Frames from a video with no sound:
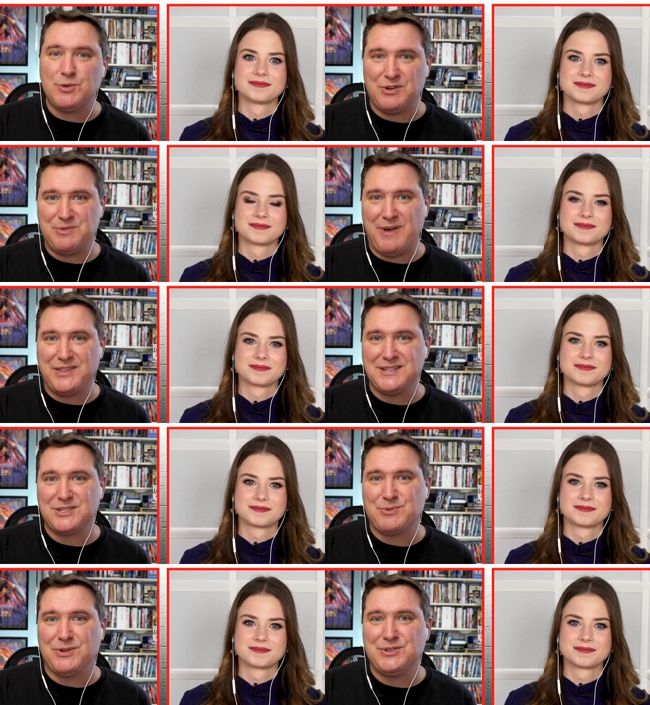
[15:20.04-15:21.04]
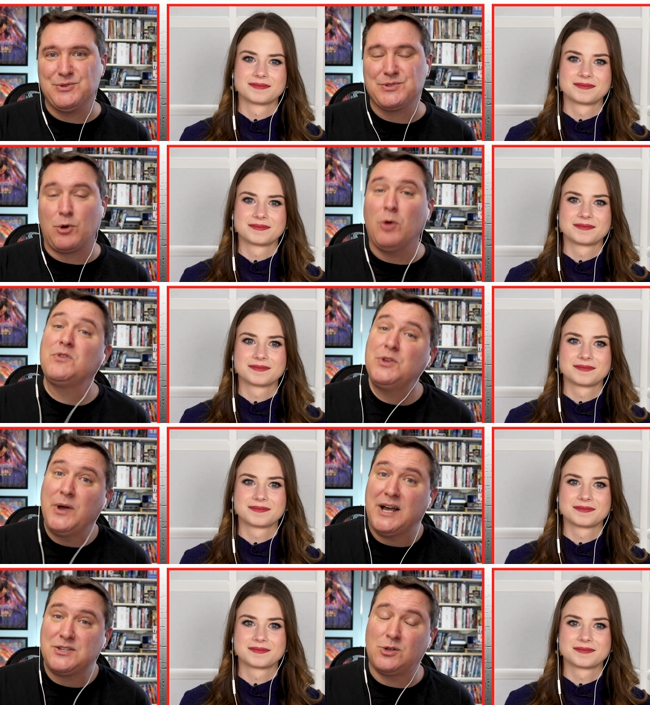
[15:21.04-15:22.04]
Speaker 1: so much about this as well too. So hopefully you
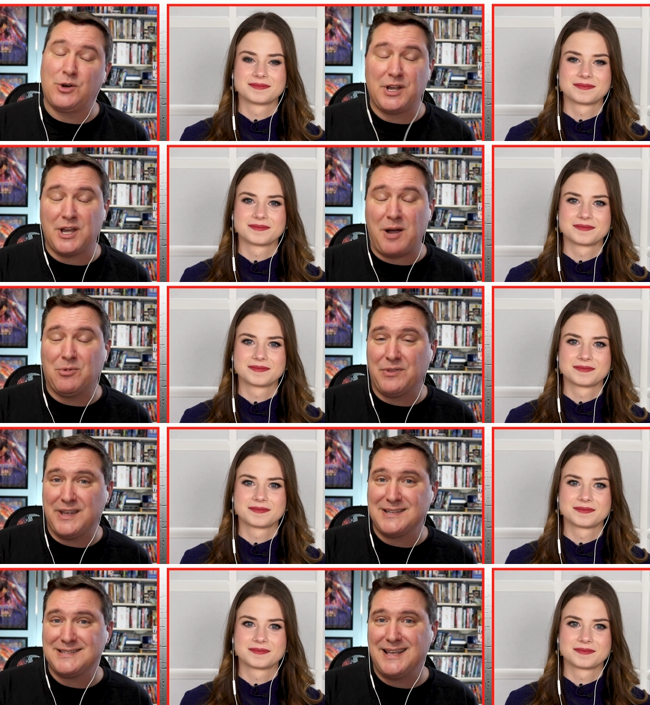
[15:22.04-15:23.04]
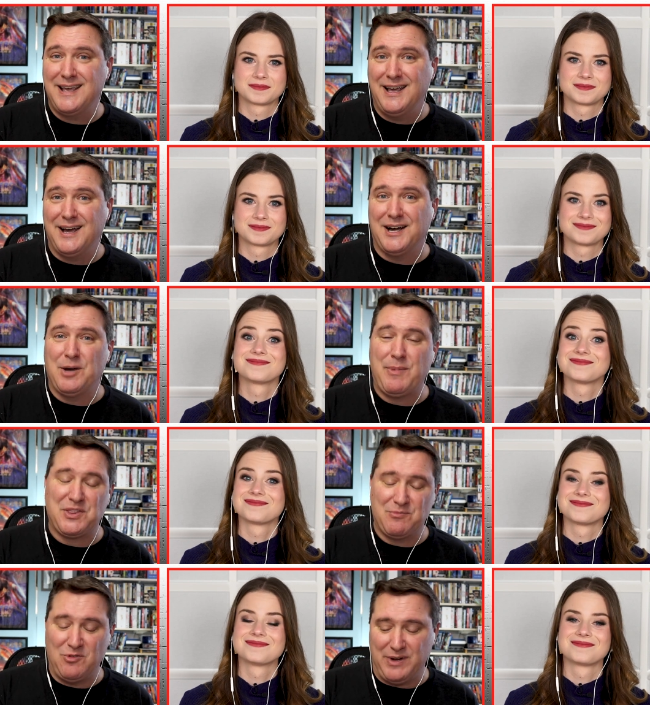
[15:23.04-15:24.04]
guys are learning a couple of things about
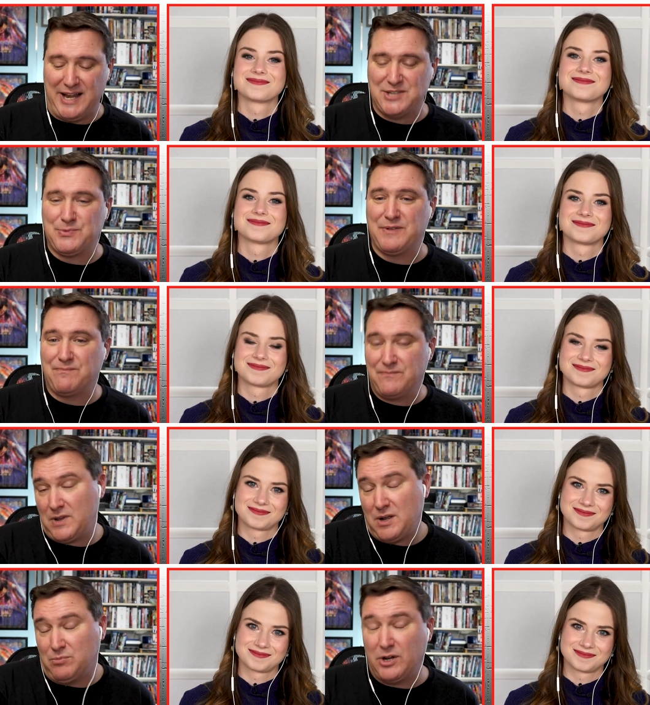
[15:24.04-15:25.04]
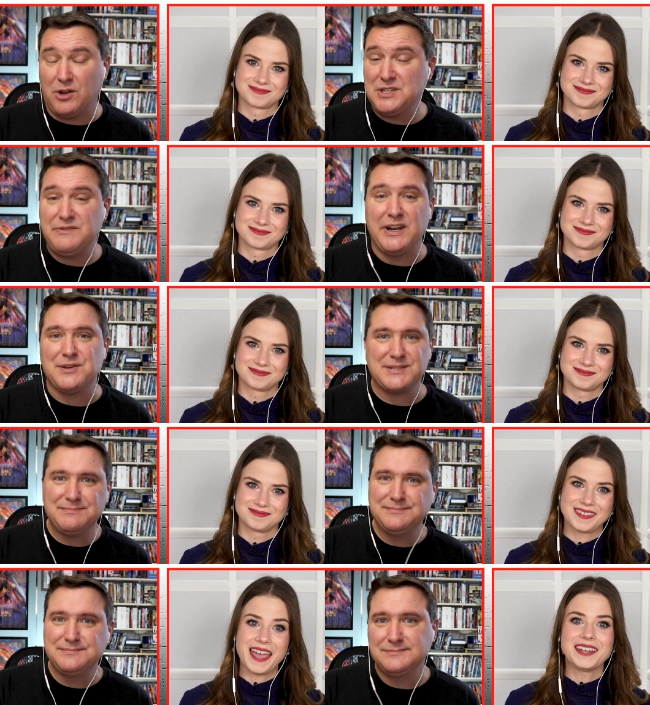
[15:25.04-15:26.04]
the movement as we complete all these videos.
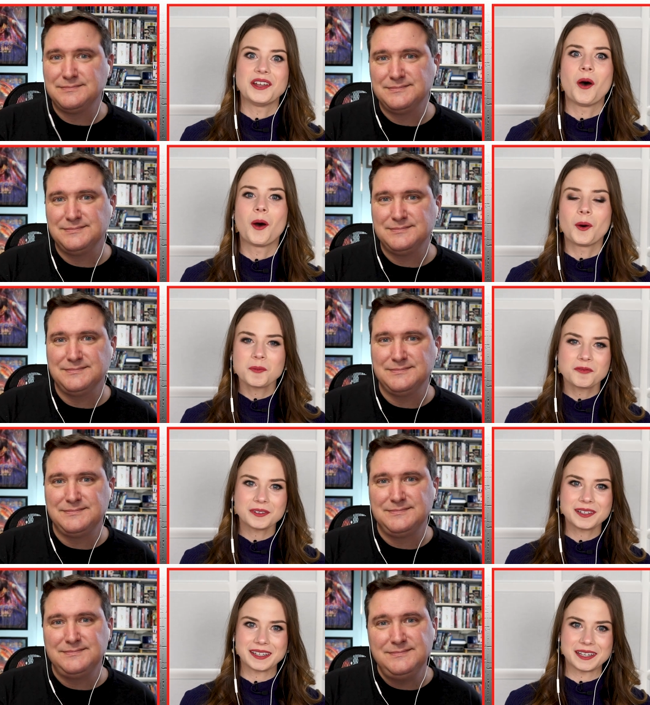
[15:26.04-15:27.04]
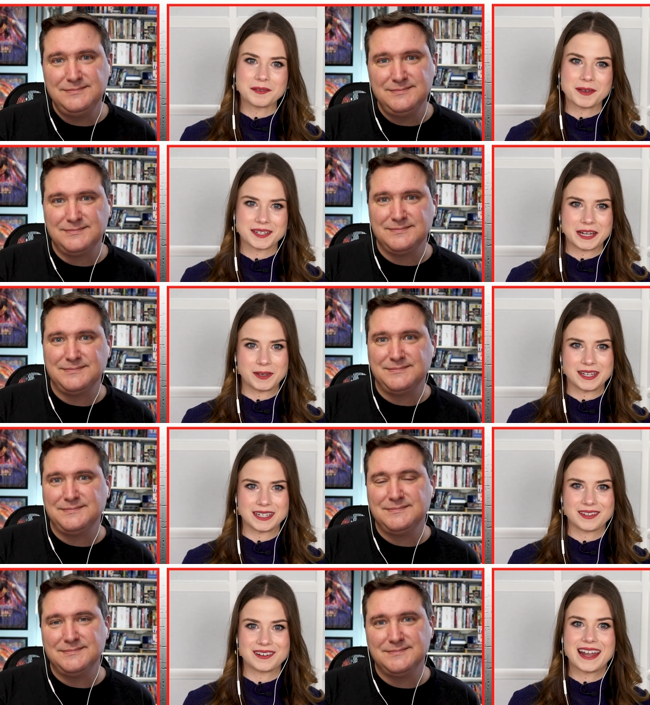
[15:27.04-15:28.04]
Speaker 2: And hopefully by the time we get
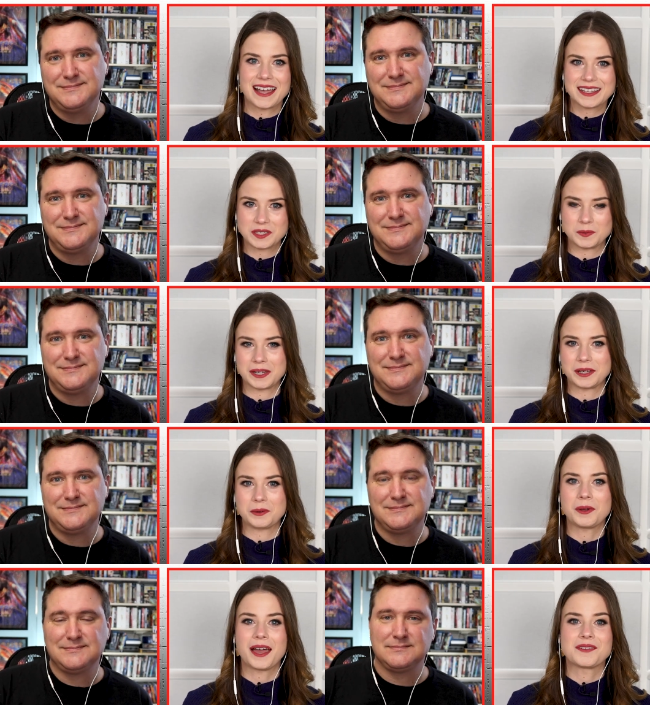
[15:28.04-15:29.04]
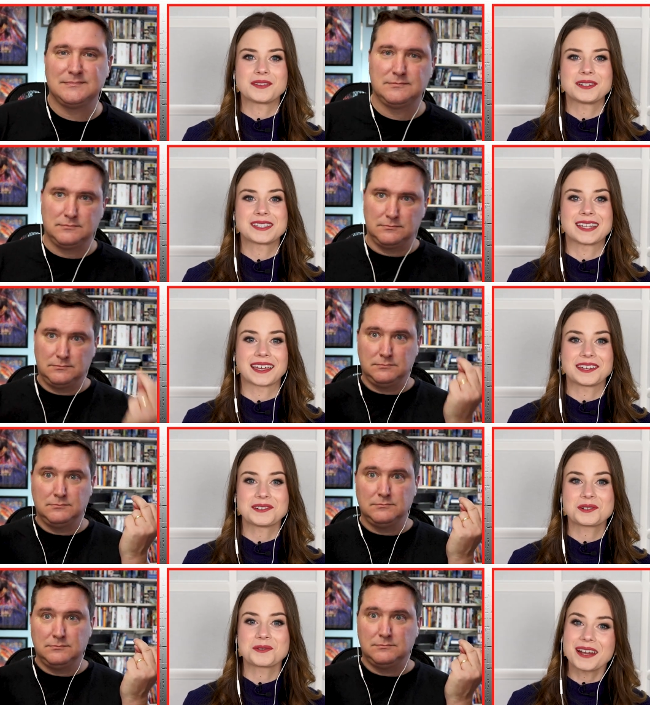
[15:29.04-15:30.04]
together next week, we'll have a
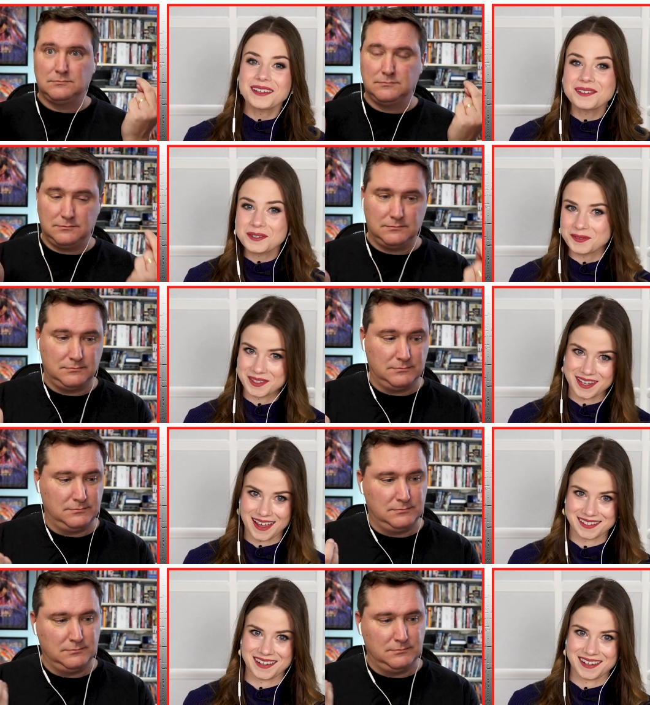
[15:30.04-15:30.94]
second trailer for Zack